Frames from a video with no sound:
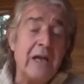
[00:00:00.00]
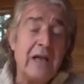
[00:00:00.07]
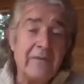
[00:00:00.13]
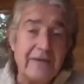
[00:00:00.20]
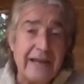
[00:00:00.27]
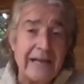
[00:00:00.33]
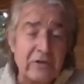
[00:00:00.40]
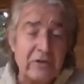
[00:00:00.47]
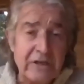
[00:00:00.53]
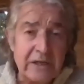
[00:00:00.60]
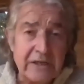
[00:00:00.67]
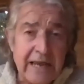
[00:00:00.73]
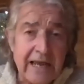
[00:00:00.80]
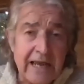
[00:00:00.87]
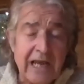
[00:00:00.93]
They haven't done
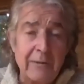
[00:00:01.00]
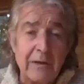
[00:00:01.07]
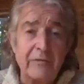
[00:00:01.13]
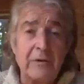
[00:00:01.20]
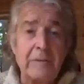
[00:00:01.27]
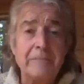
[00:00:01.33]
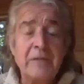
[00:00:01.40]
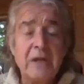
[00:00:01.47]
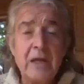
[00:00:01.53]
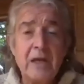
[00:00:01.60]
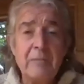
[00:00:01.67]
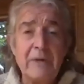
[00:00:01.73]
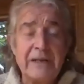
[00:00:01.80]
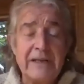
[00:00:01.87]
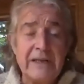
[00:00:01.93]
yet, however.
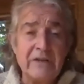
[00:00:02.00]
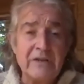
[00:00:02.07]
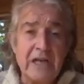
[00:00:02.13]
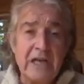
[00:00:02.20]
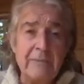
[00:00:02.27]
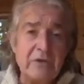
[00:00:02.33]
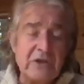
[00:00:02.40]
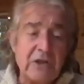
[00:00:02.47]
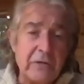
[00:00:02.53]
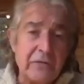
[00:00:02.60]
But in terms of